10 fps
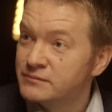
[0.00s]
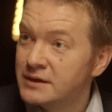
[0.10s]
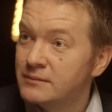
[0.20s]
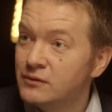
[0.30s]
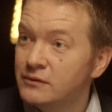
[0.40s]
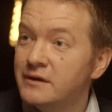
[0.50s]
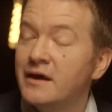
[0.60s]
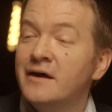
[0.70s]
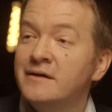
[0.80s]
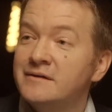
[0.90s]
being born,
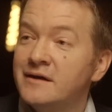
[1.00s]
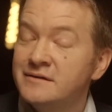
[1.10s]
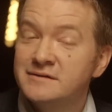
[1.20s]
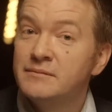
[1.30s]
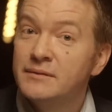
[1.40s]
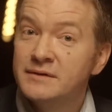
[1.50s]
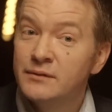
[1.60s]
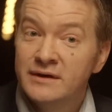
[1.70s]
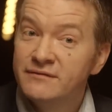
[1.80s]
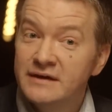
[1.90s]
and some people say,
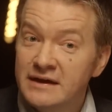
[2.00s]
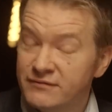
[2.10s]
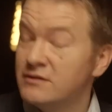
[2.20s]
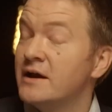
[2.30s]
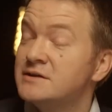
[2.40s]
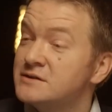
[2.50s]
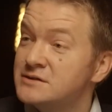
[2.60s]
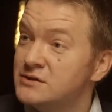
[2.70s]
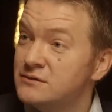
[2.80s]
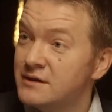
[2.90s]
well, if the rates
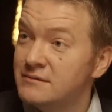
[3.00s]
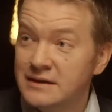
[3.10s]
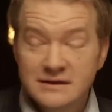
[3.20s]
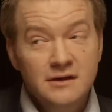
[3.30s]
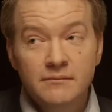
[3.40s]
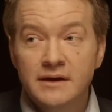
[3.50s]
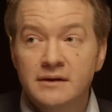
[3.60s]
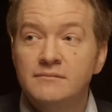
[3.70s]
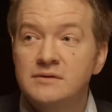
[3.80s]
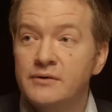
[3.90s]
continue, then Islam may
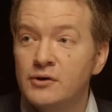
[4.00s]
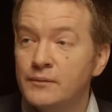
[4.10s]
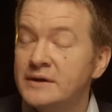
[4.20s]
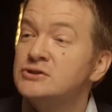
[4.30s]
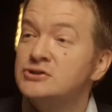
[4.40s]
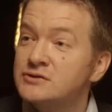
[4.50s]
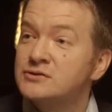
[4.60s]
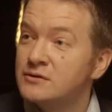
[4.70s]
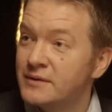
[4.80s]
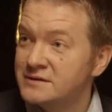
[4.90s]
come to predominate just
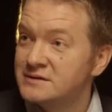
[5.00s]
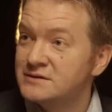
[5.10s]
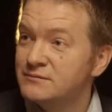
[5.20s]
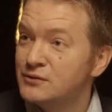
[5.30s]
on the basis of